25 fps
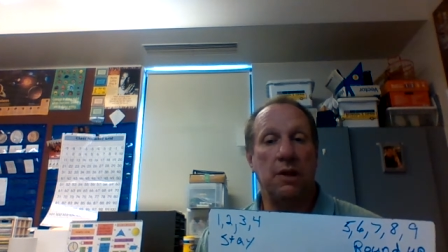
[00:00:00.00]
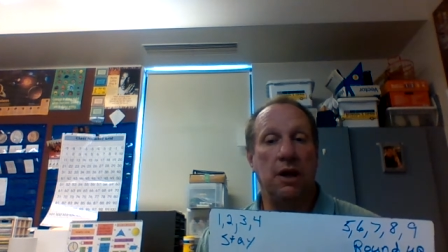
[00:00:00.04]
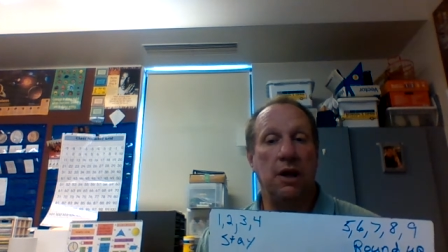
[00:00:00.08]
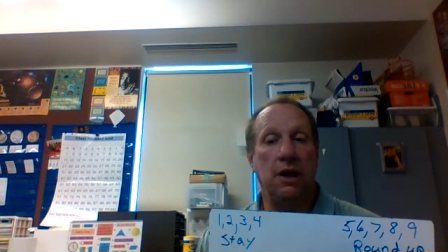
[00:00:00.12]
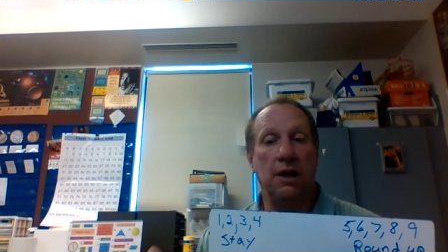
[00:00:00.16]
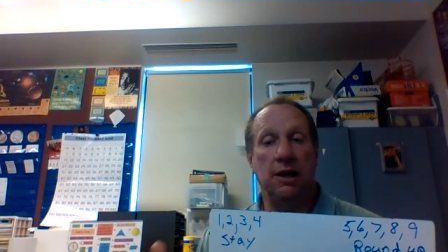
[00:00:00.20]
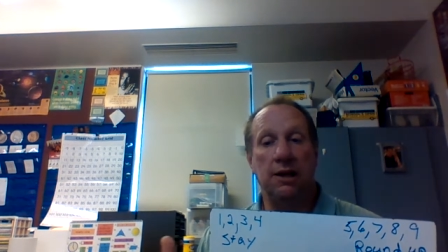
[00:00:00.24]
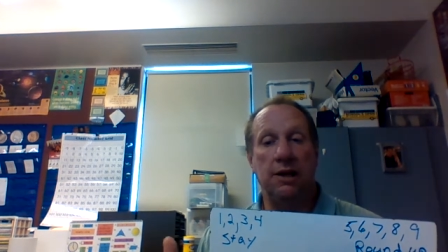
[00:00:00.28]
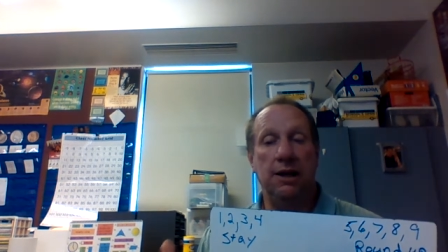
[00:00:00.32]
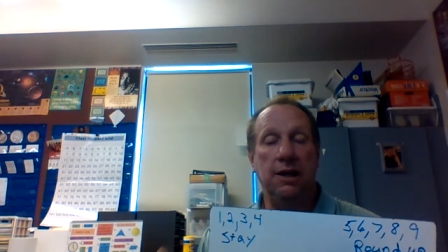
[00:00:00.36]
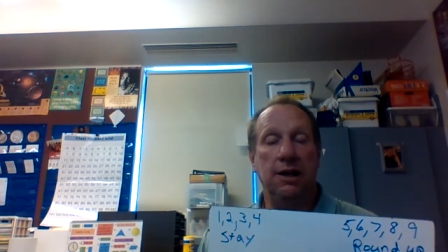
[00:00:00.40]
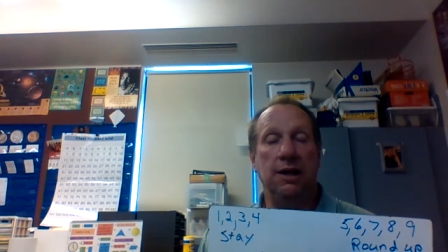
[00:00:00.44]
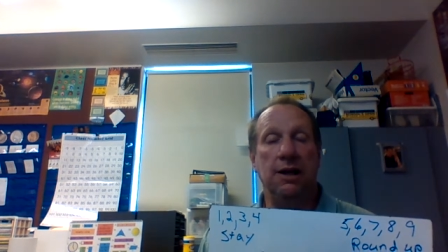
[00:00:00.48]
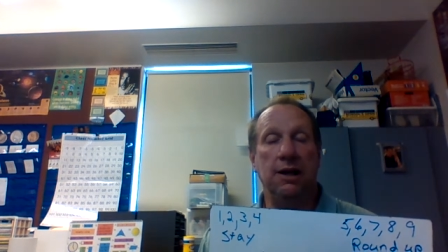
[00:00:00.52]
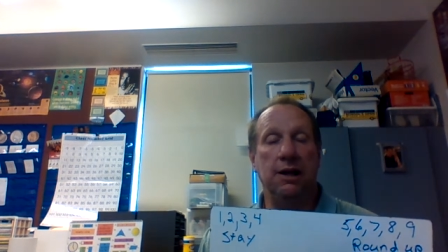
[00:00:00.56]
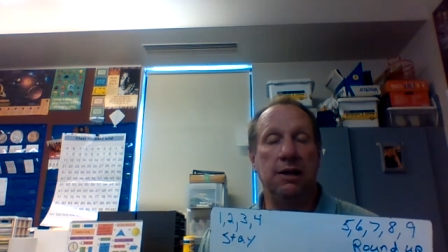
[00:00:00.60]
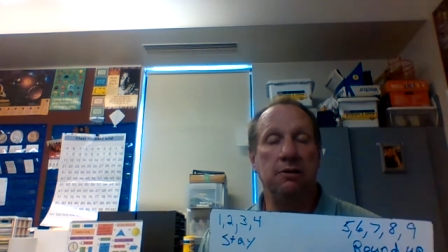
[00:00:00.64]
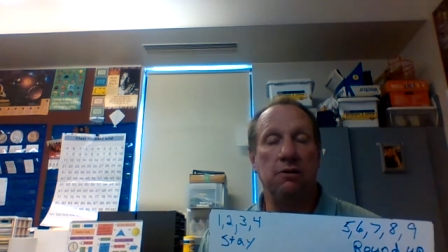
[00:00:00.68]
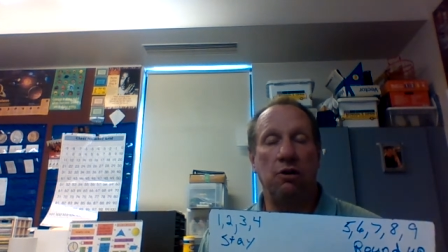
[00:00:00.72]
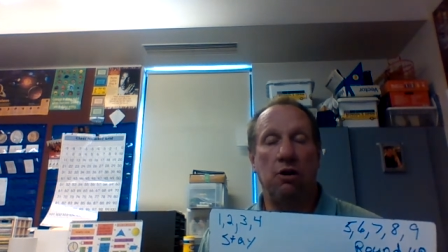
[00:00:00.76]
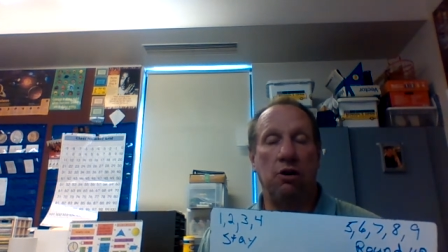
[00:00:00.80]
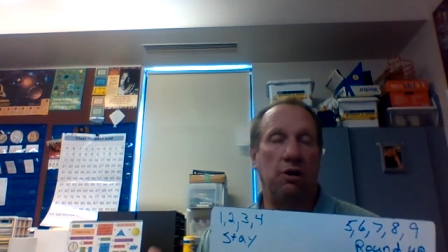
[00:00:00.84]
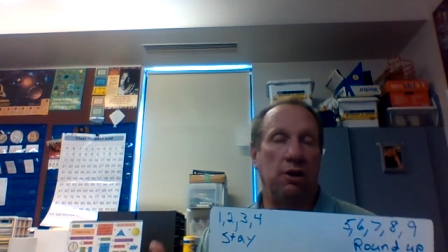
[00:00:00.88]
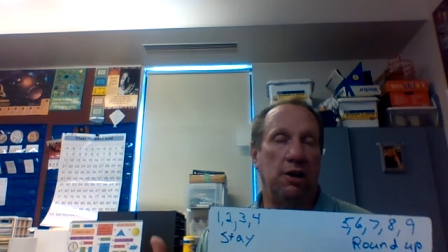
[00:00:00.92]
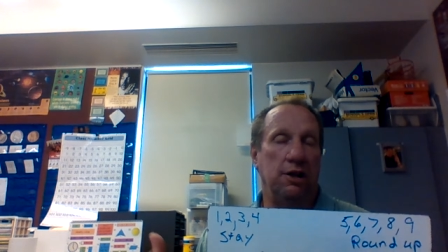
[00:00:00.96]
again,
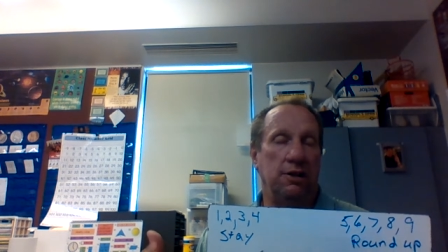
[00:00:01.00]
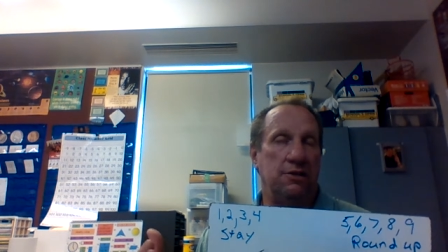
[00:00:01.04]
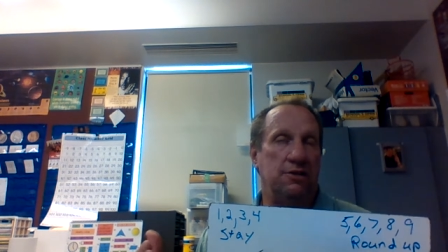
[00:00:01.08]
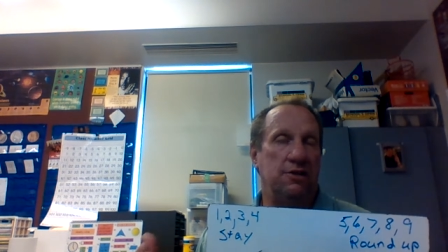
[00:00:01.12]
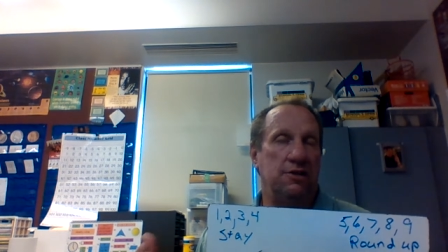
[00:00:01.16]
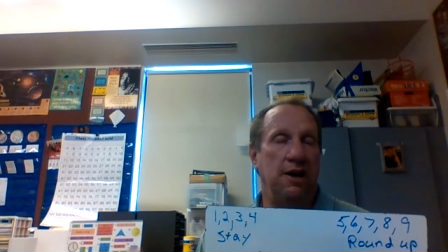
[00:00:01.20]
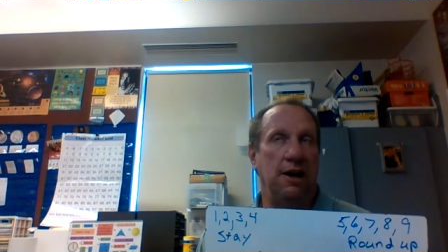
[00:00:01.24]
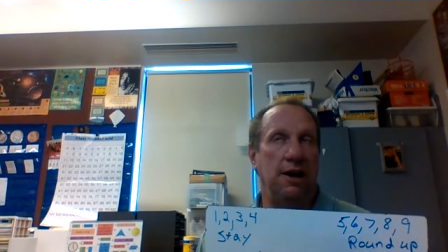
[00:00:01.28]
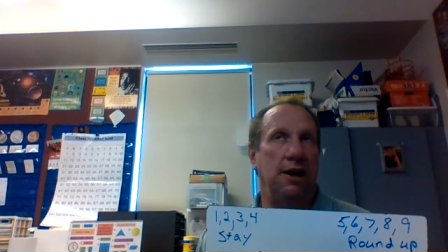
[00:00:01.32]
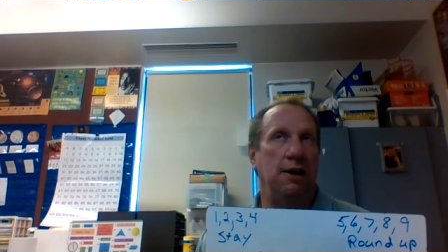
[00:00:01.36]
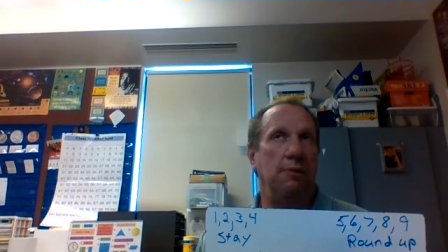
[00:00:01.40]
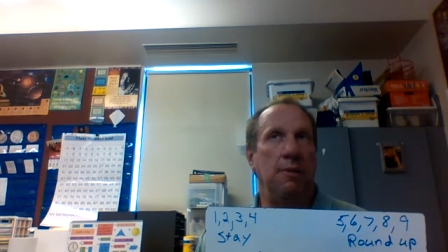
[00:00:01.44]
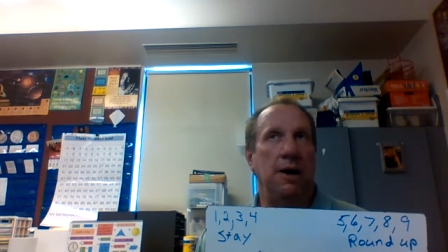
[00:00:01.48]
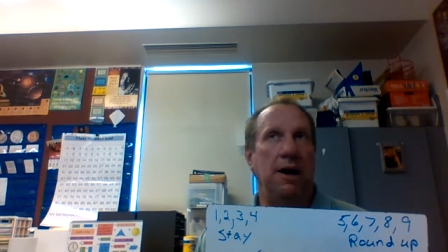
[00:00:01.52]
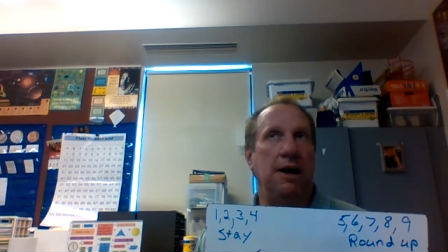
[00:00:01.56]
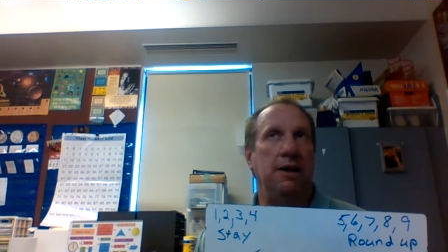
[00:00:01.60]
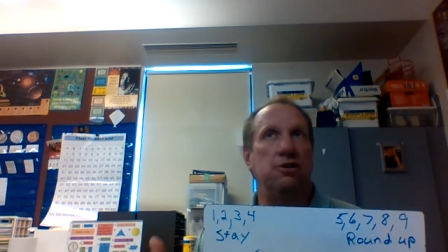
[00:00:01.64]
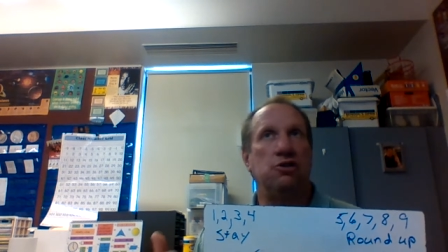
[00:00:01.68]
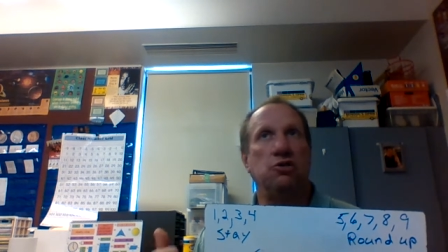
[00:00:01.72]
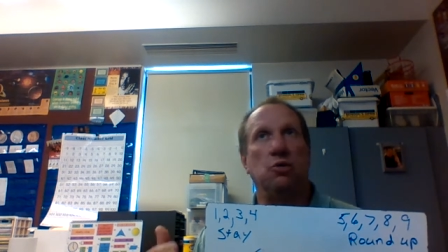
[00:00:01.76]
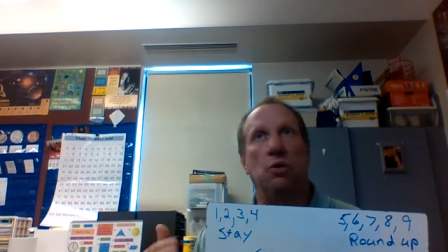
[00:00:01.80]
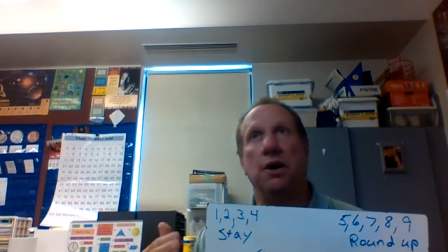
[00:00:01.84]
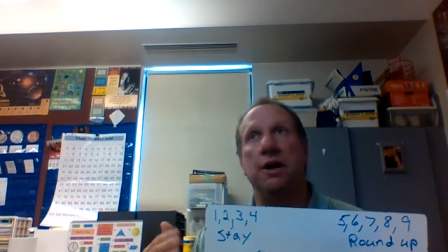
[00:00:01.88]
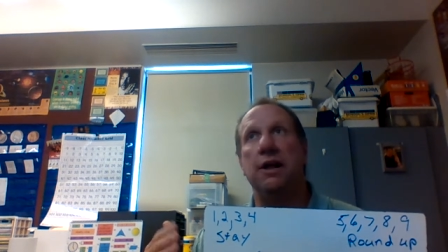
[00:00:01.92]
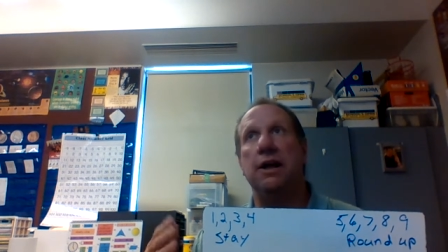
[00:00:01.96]
or let's say I'm at
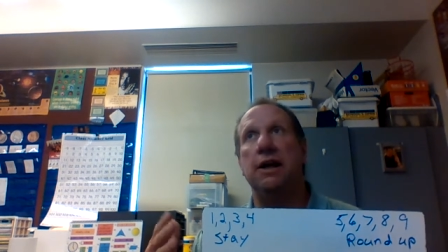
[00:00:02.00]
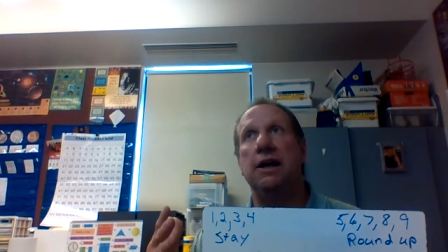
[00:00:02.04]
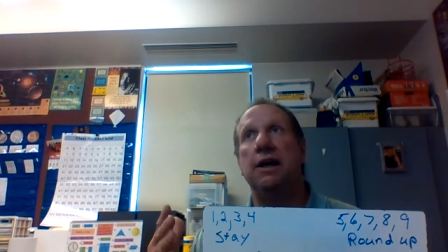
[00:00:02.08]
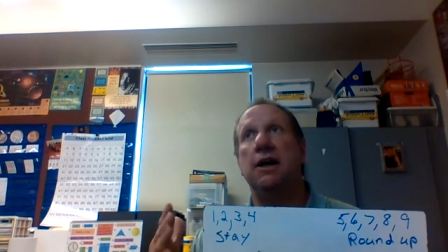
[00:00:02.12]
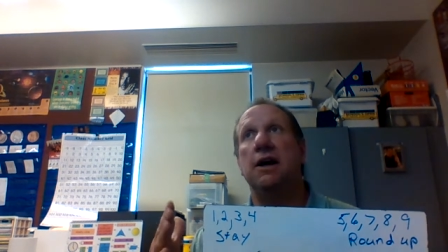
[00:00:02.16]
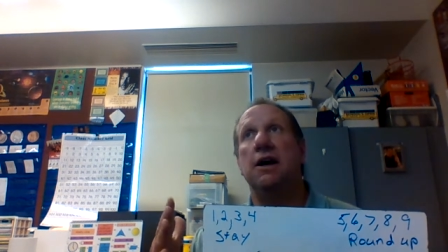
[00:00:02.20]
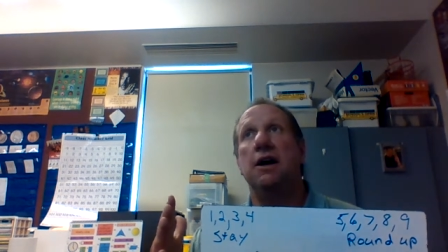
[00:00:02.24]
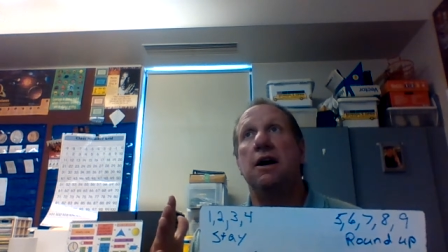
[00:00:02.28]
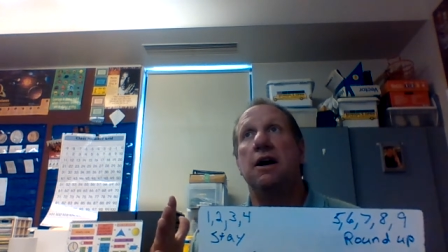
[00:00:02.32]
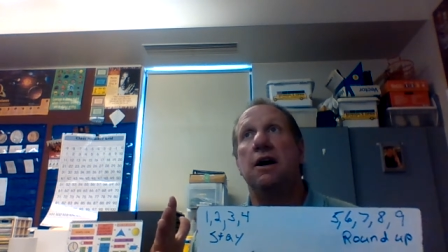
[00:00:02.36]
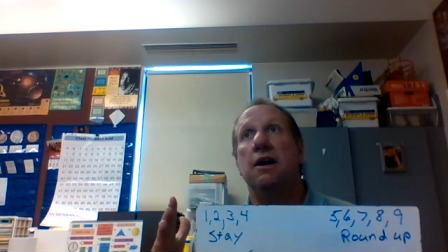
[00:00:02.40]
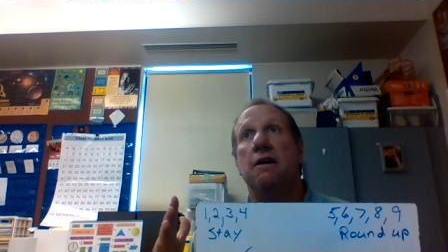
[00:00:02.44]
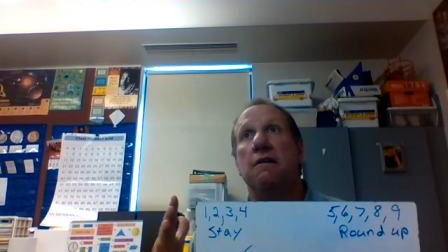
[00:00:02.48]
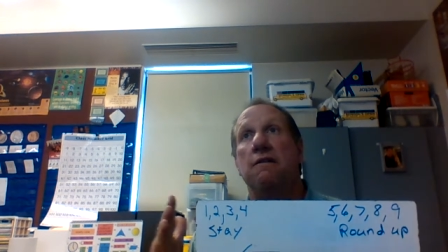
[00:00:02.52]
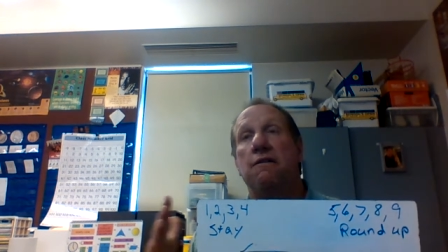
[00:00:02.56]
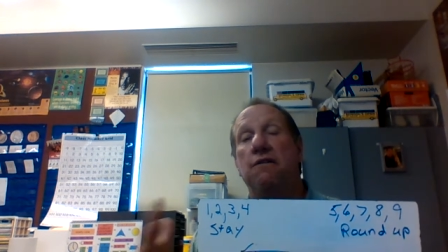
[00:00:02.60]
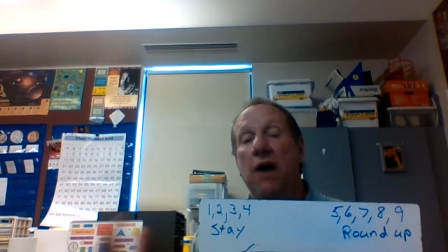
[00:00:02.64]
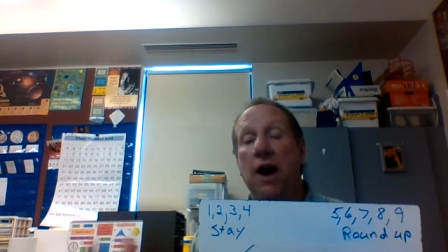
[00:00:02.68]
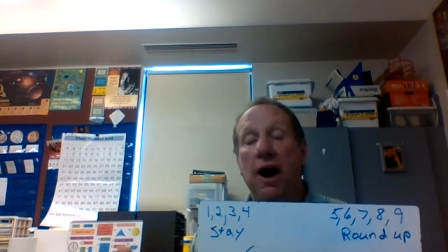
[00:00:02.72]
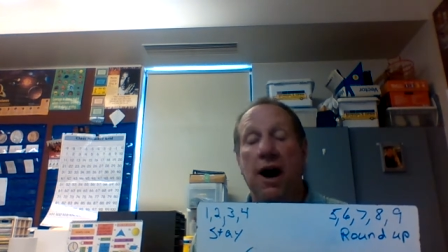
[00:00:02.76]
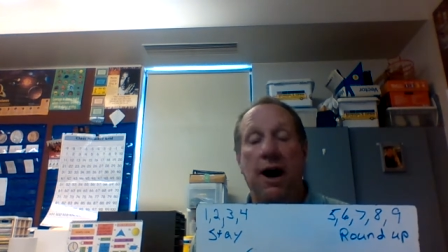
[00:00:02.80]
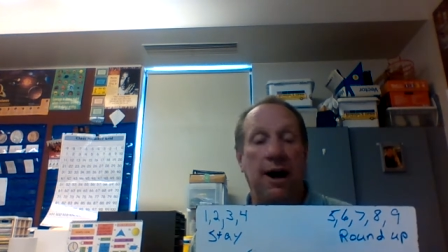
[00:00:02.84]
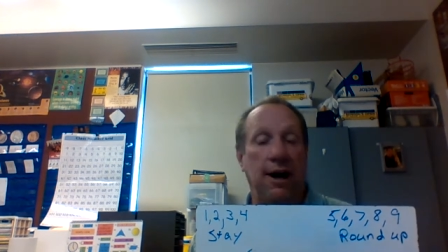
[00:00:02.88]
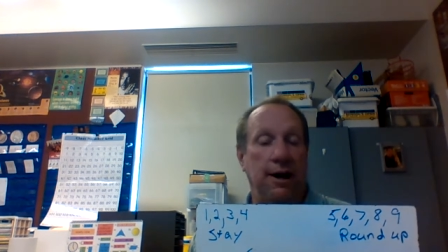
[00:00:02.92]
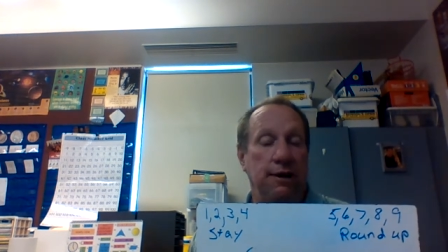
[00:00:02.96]

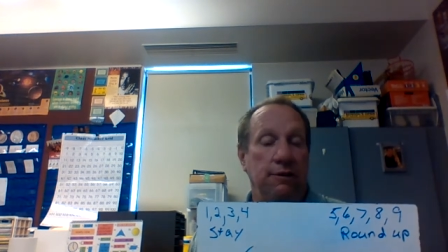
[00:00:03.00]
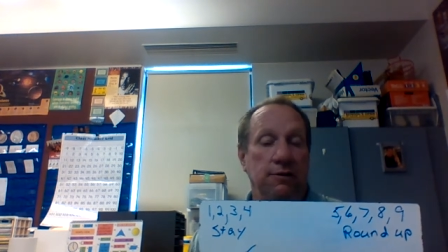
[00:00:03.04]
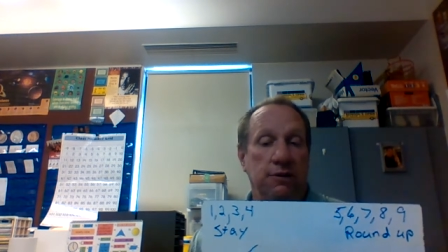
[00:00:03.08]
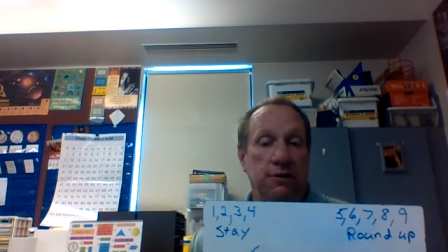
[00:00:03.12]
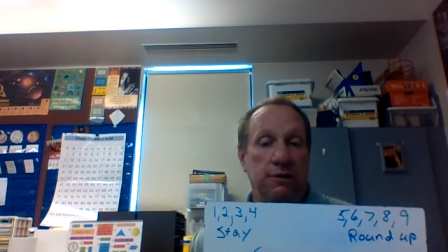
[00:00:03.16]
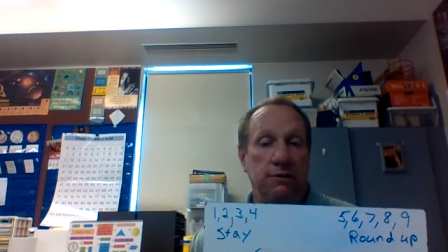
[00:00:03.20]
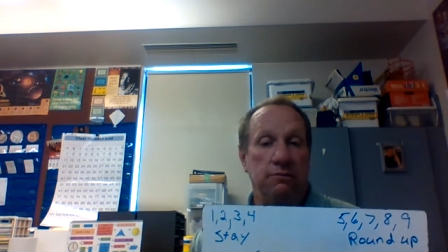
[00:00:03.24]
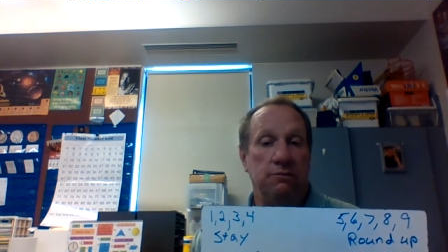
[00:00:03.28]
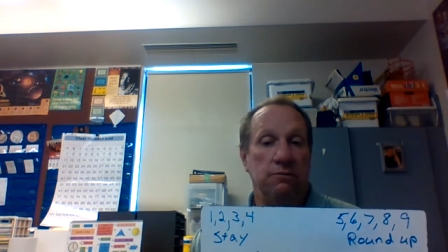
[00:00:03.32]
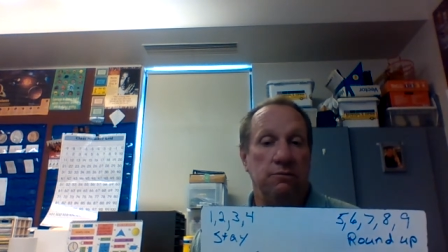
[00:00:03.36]
25